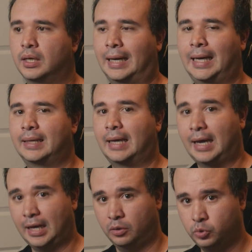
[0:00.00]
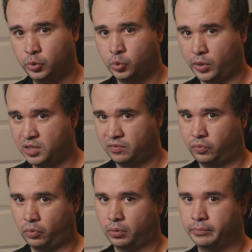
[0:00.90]
at how to
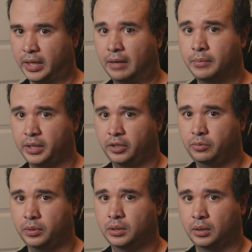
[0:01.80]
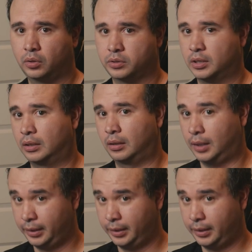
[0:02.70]
transform a metahuman that looks like